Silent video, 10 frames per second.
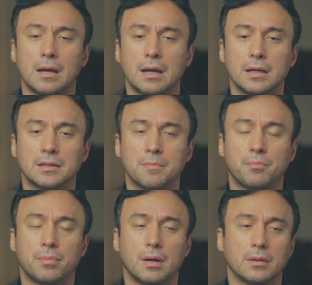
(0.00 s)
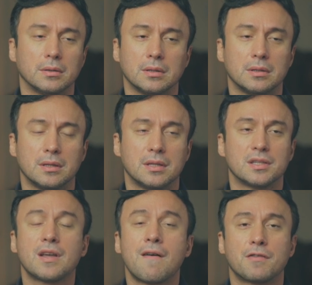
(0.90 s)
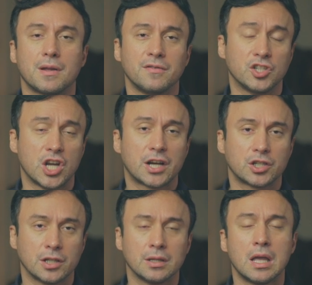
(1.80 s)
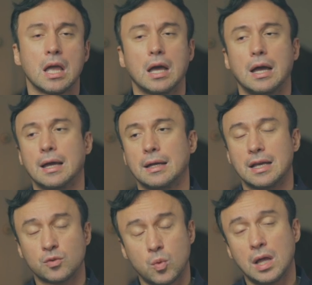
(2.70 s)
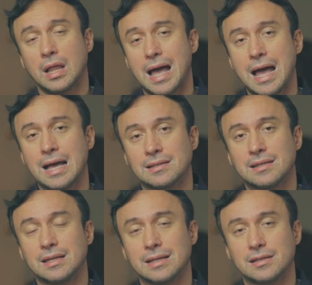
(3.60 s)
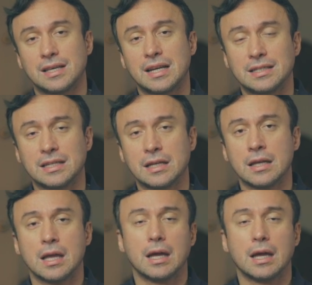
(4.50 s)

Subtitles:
discomfort of injection, as well as the acidity.